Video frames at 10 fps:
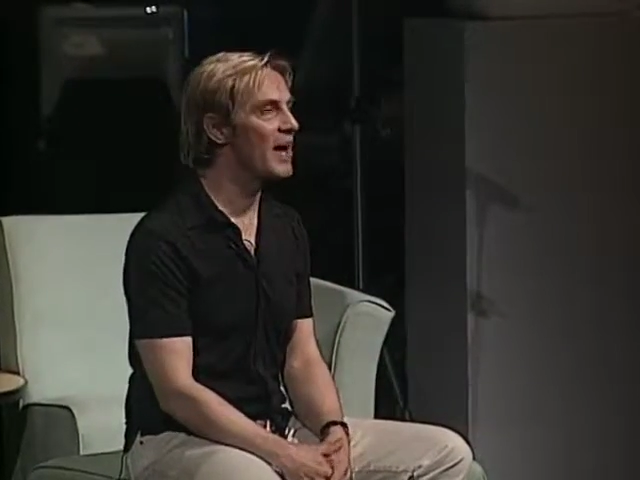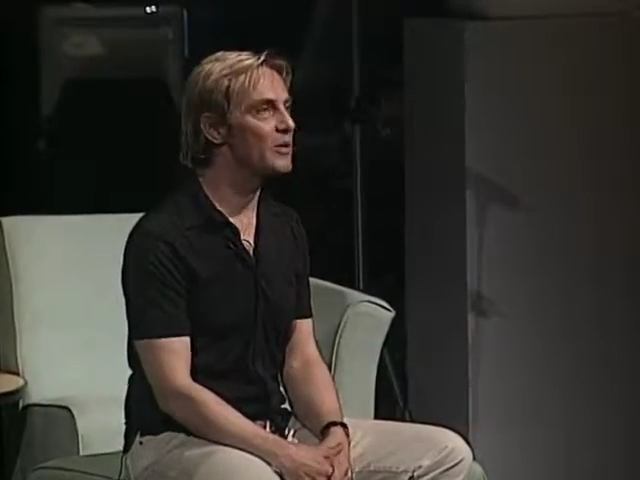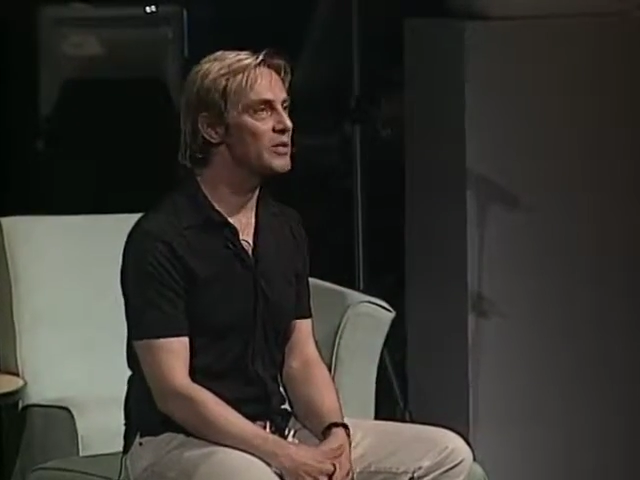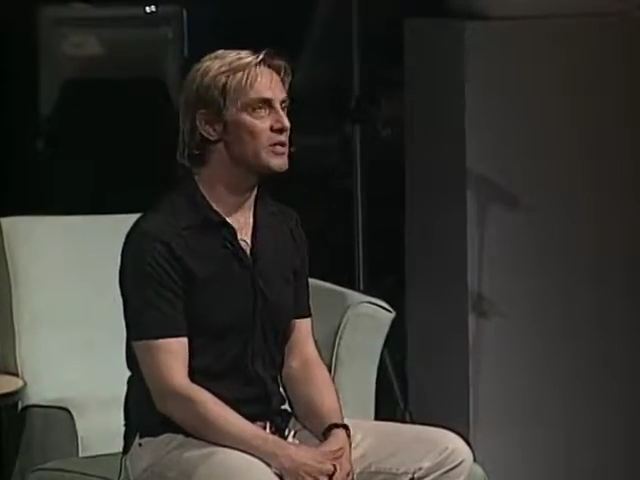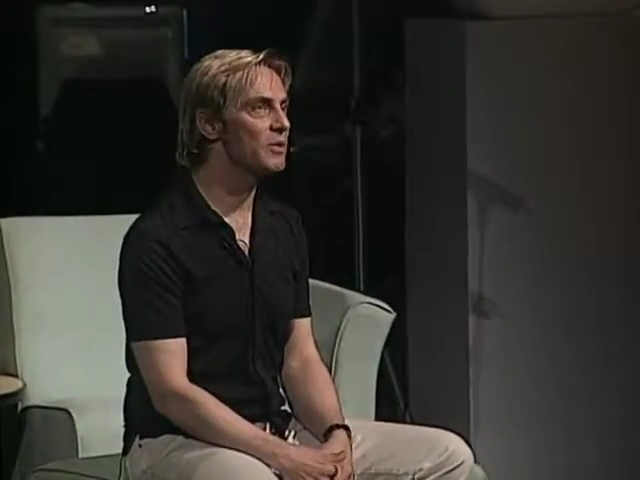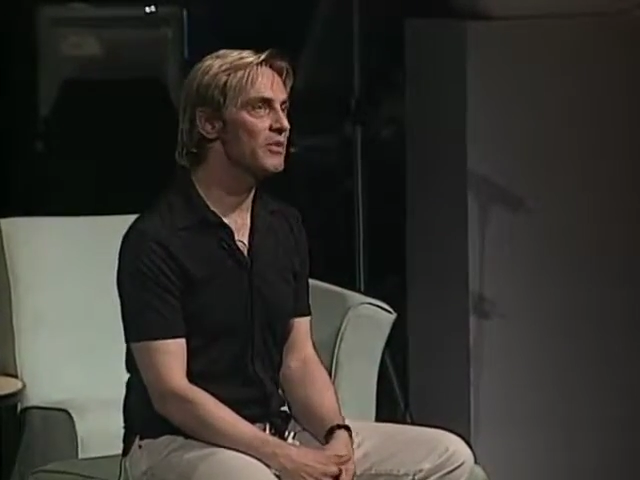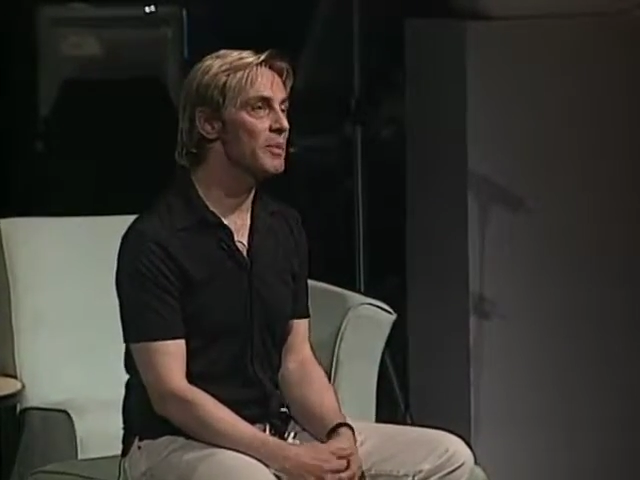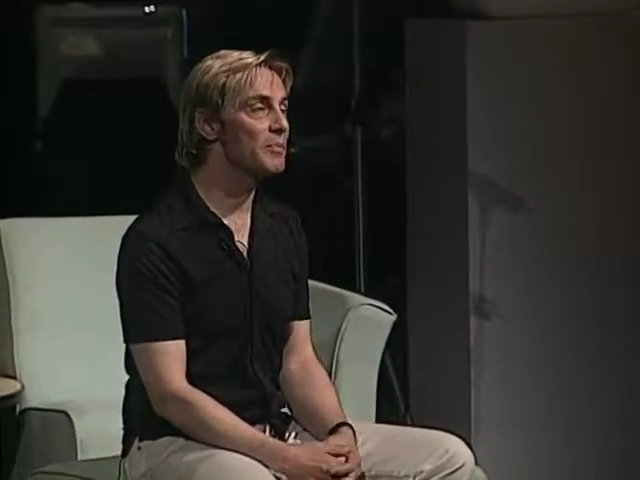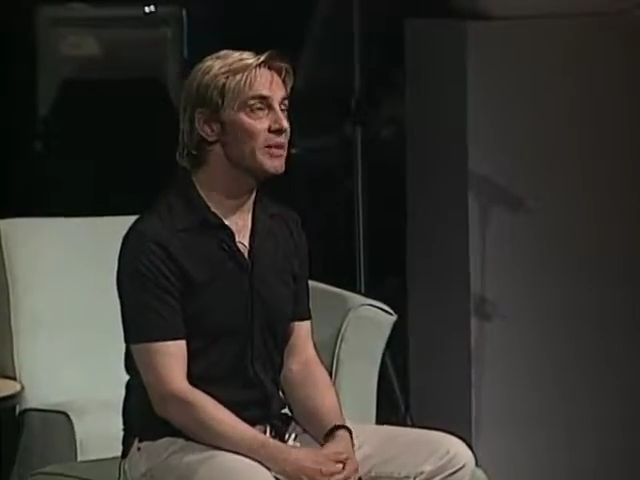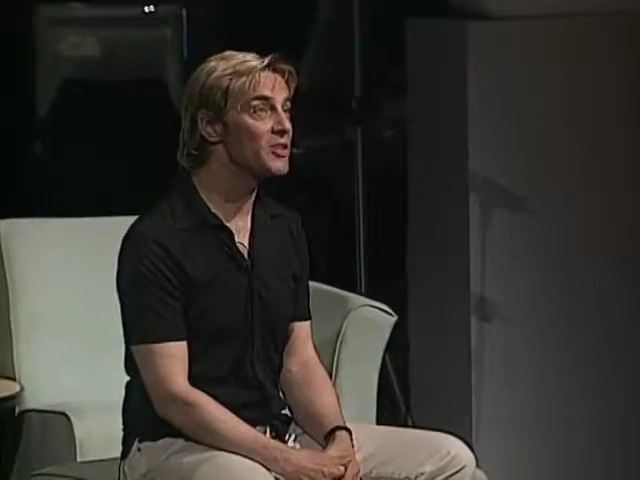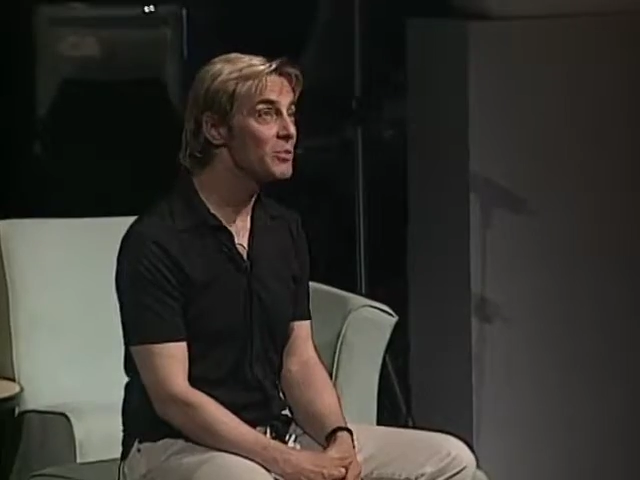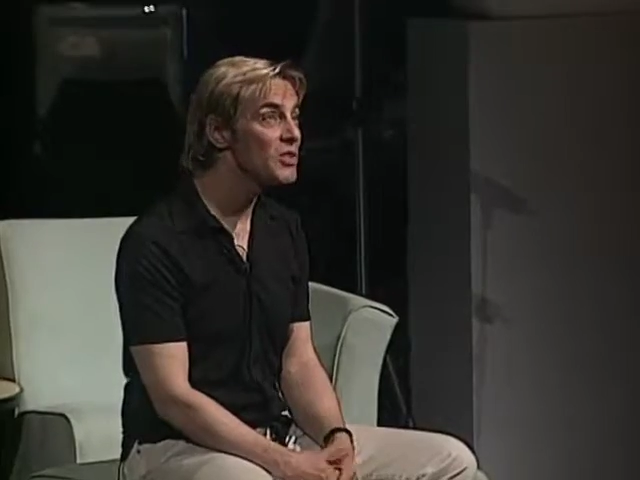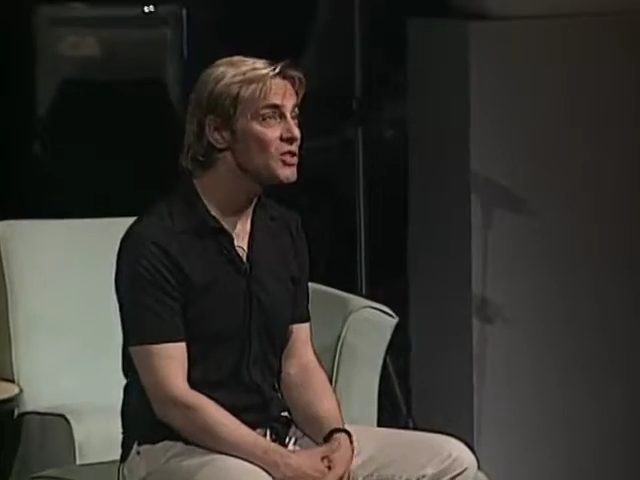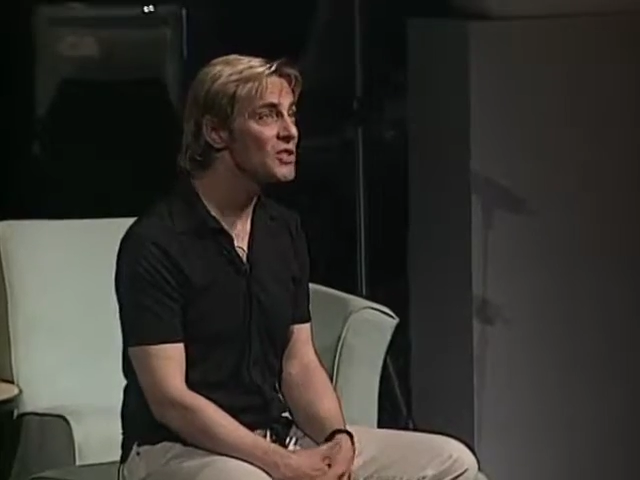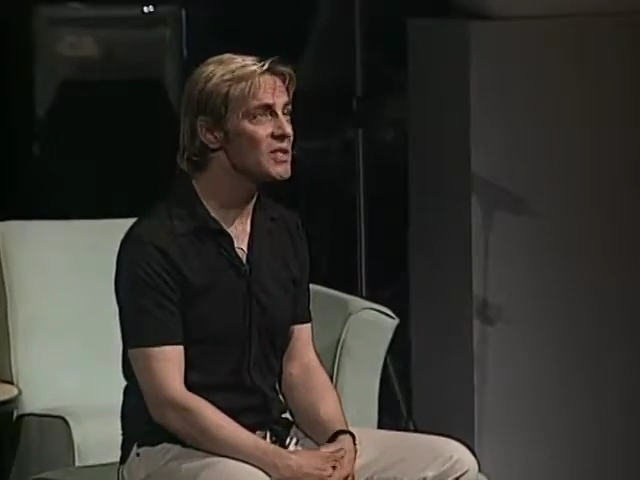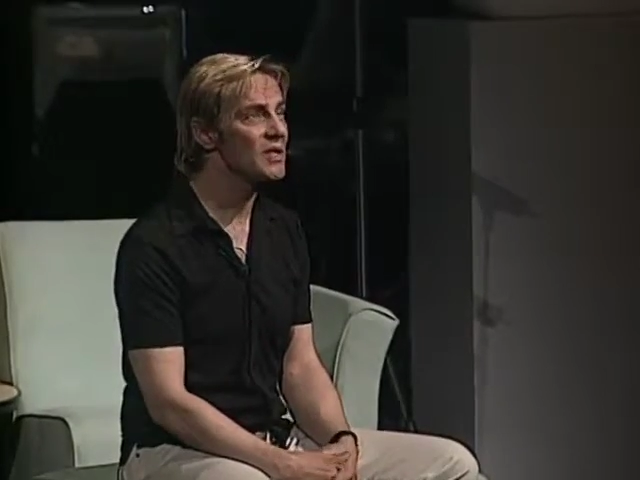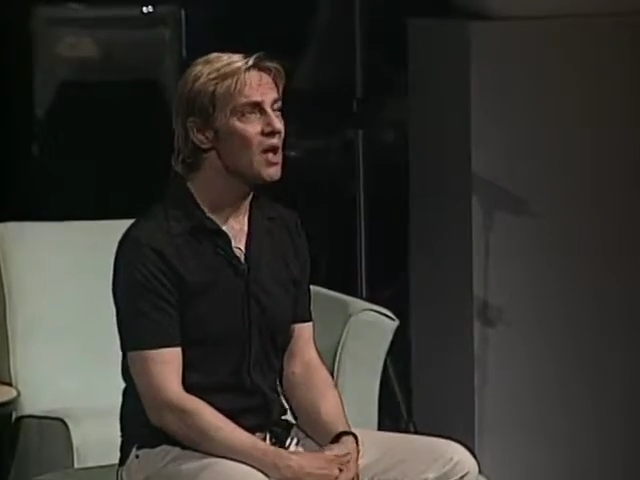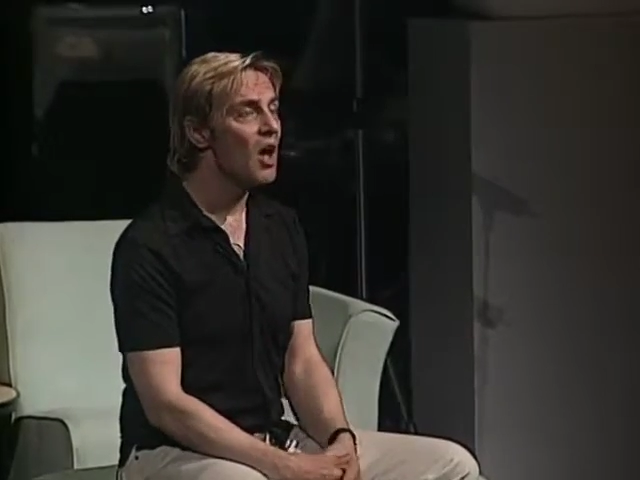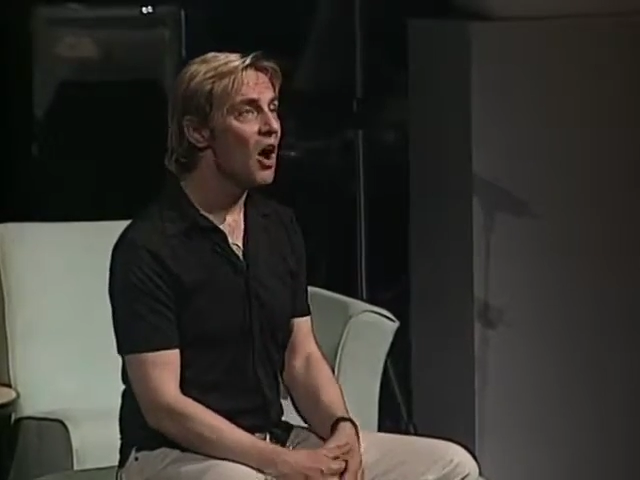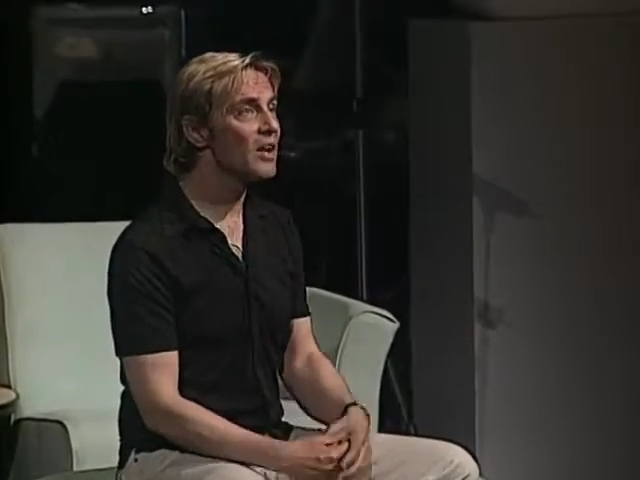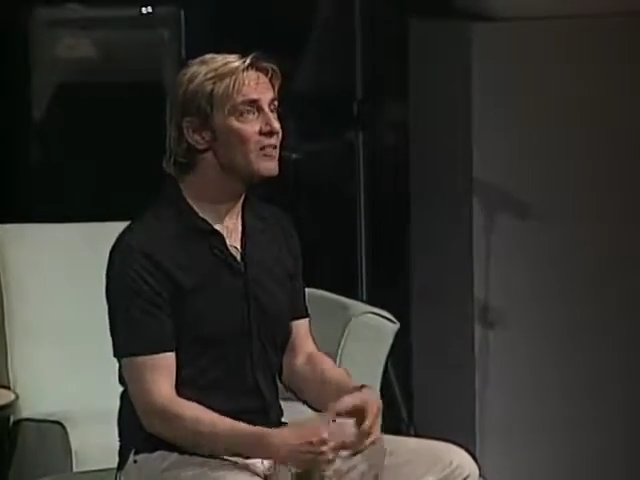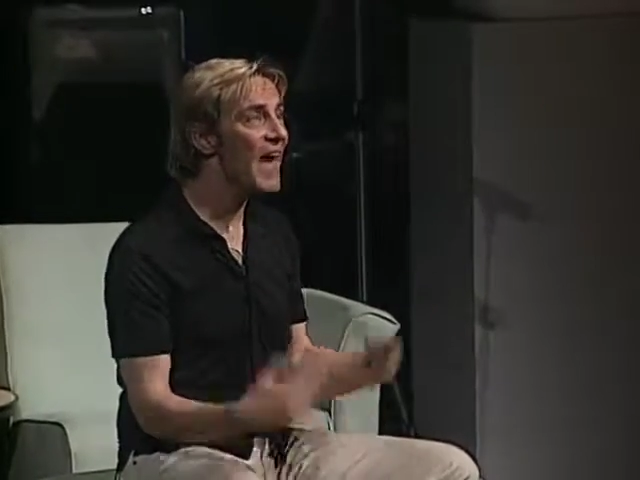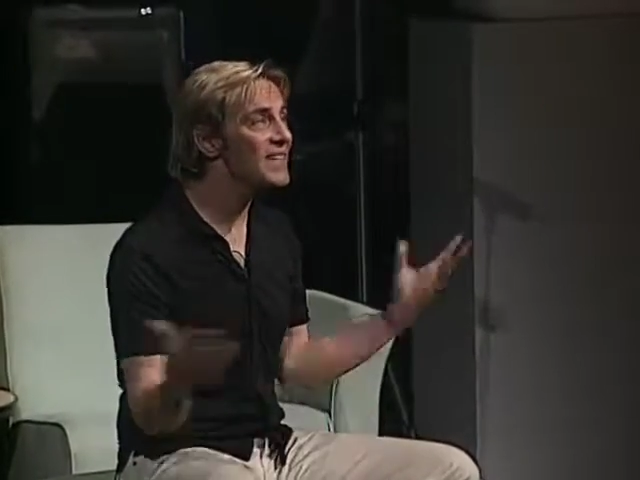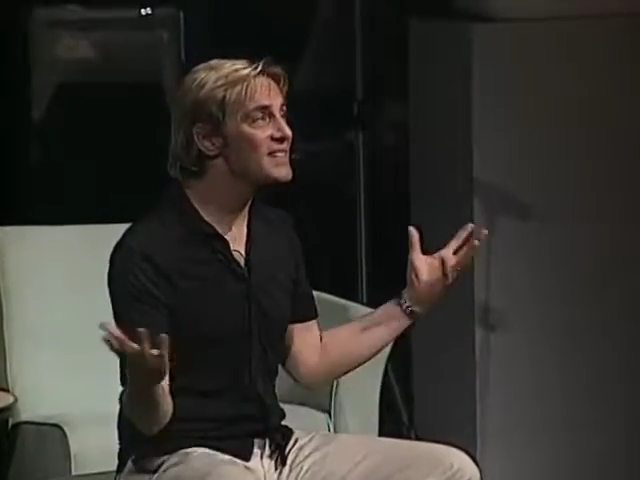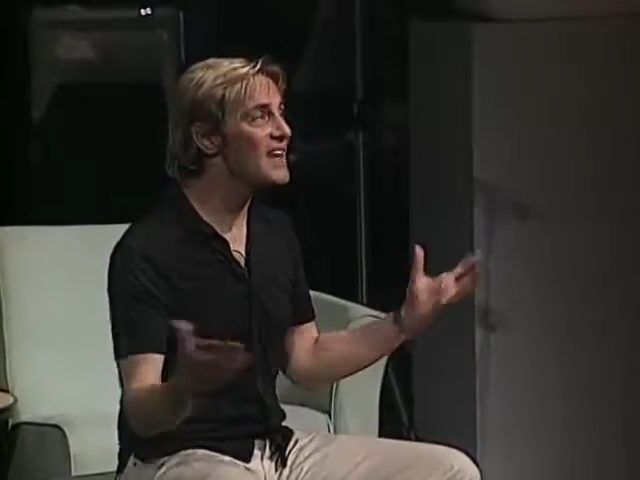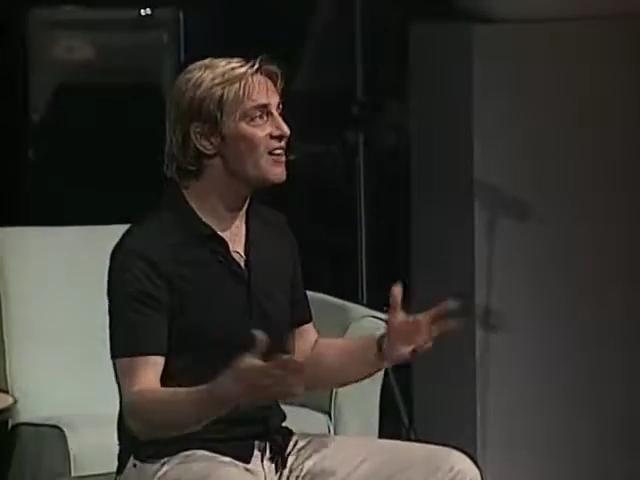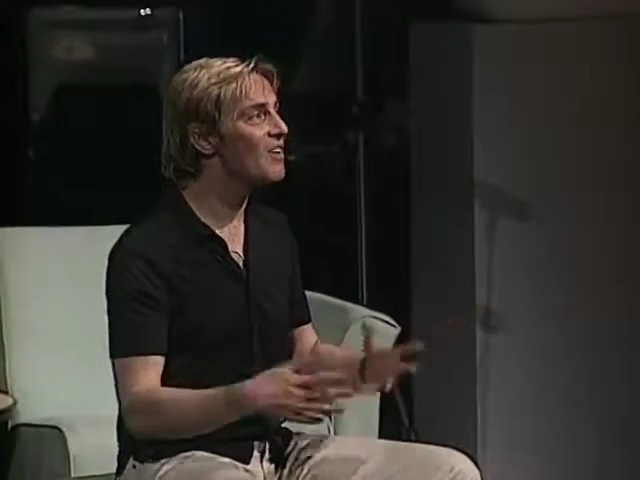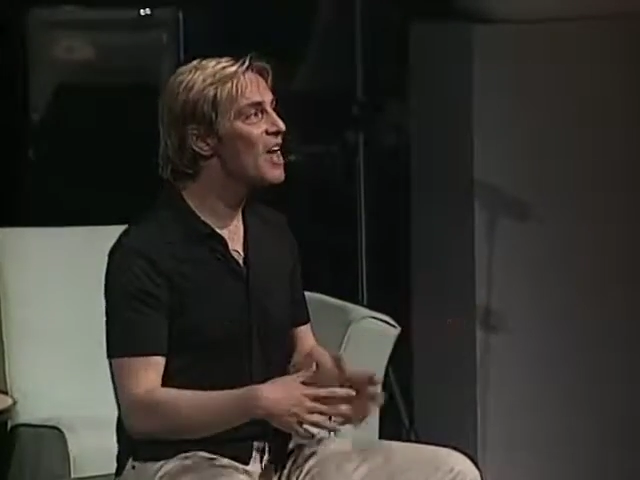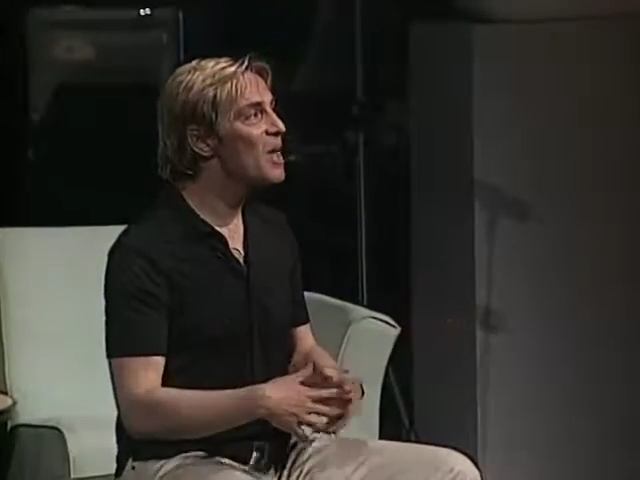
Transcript: hours and don't give people intermissions and all of that stuff.